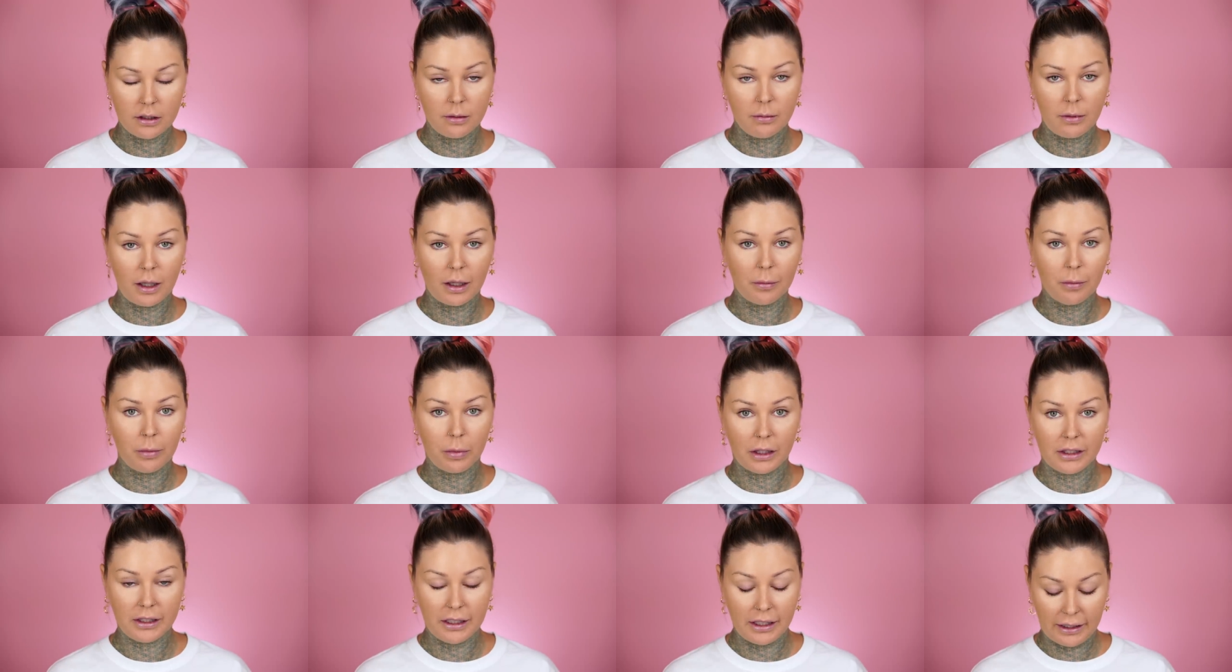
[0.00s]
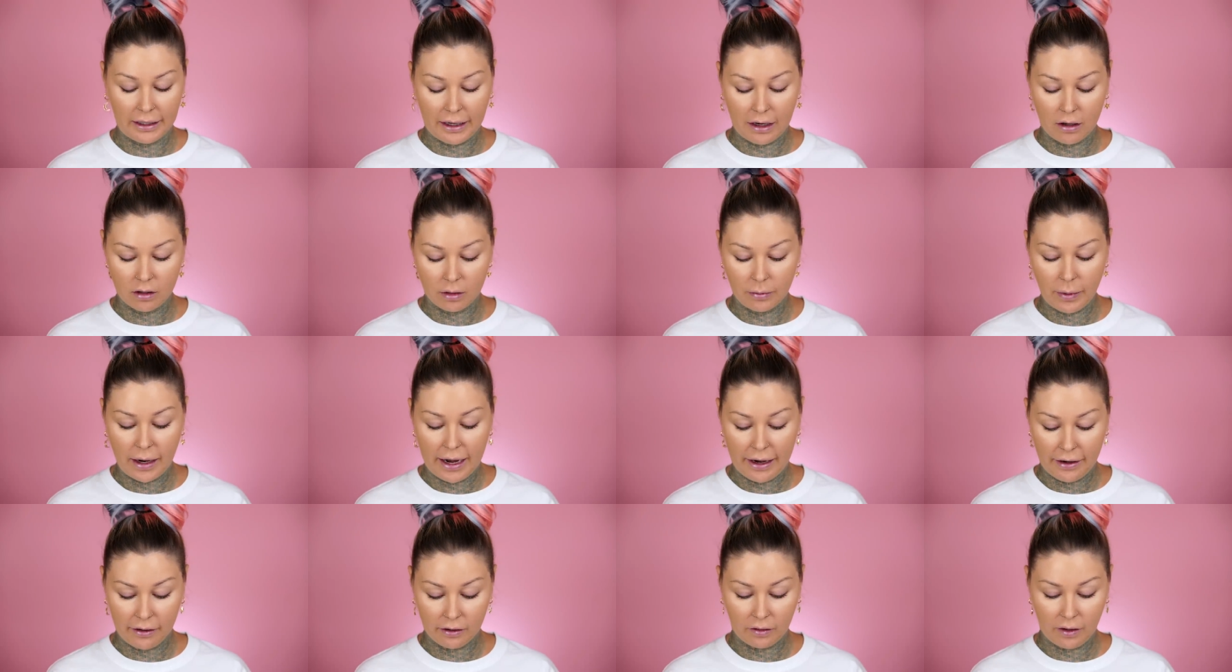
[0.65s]
And I'm like blending it out into
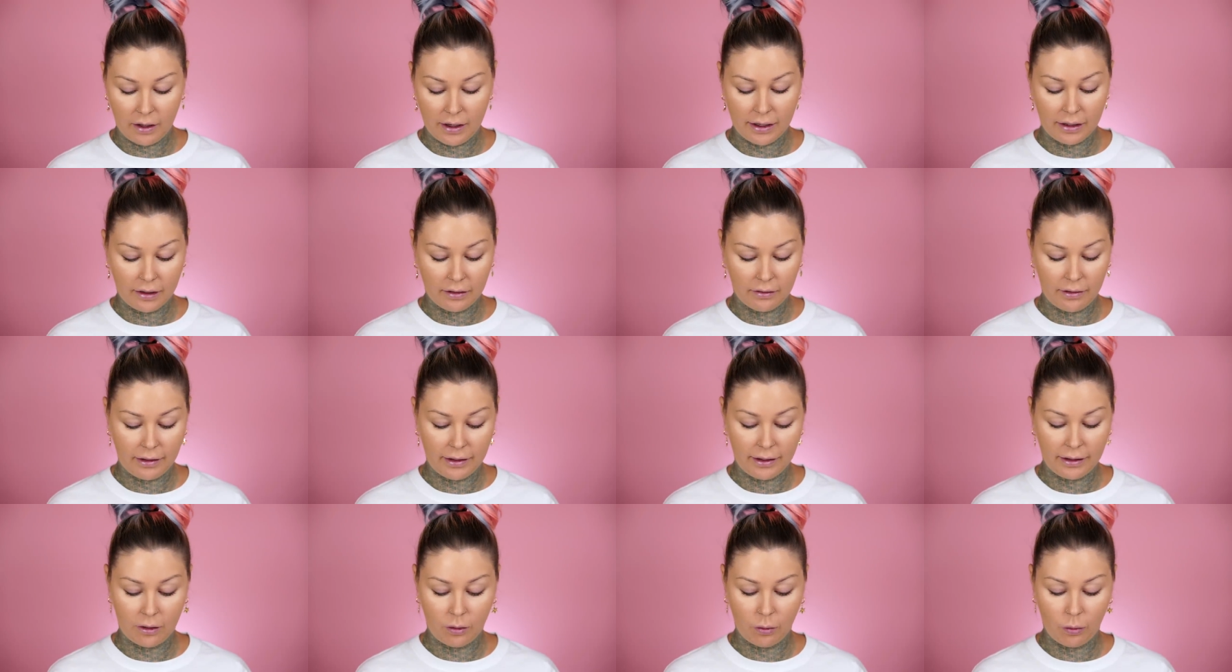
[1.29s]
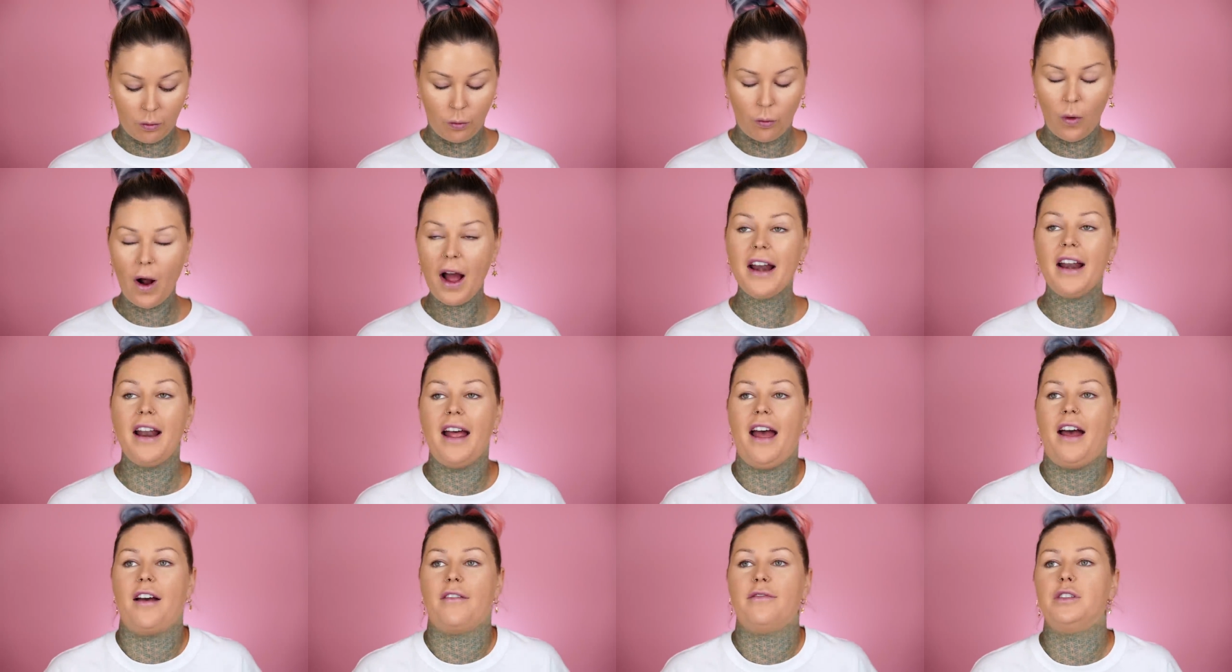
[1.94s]
my hairline and like, what
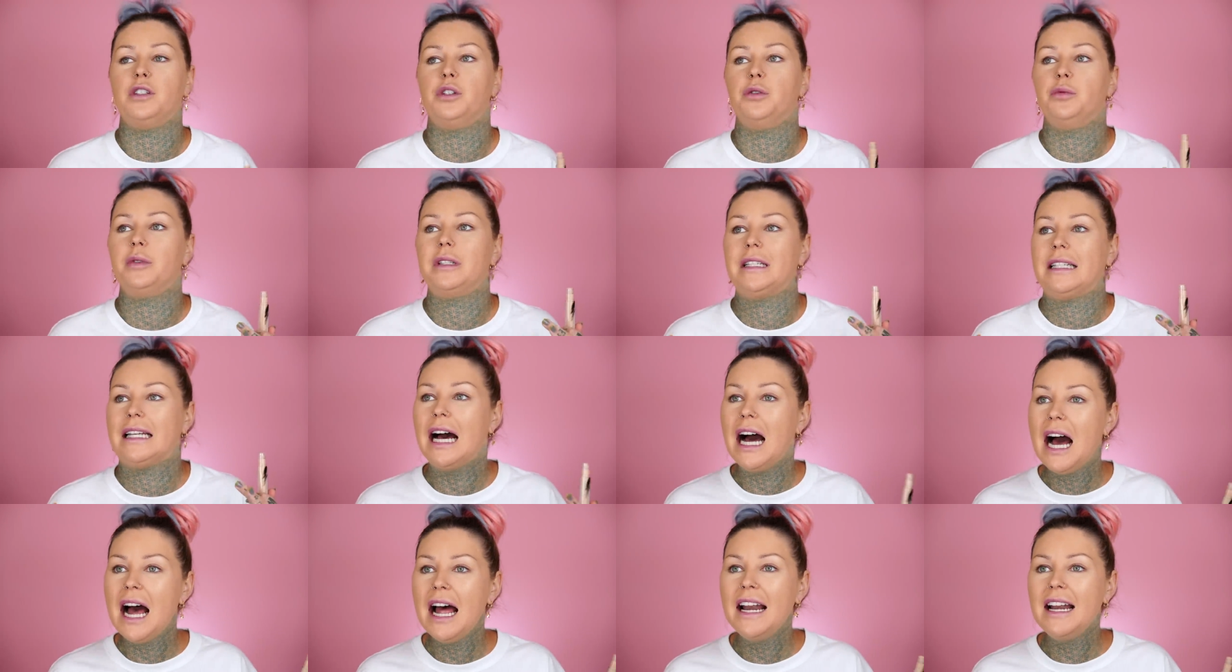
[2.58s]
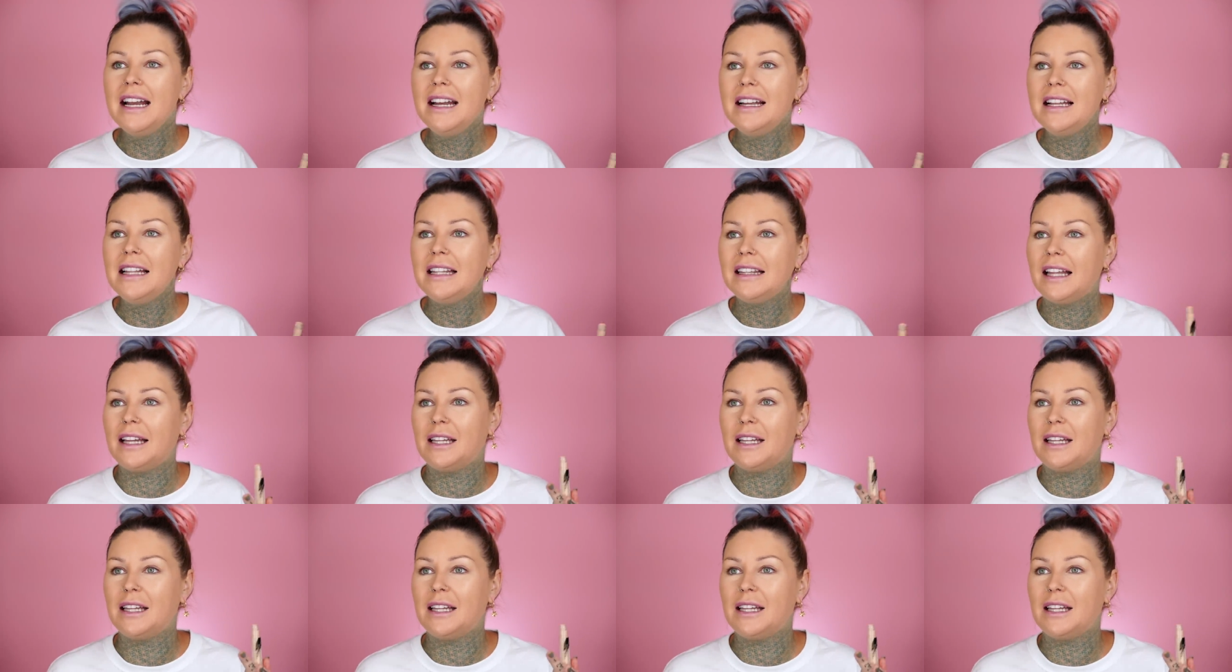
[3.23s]
have you done?